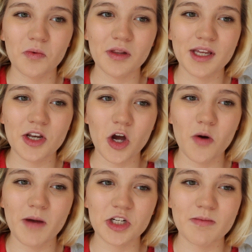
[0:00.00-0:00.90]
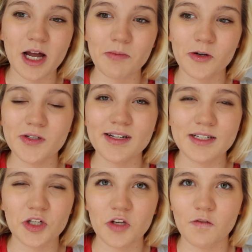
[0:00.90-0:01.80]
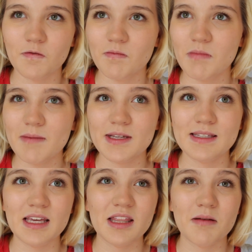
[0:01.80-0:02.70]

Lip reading: really know much about a person until you've maybe seen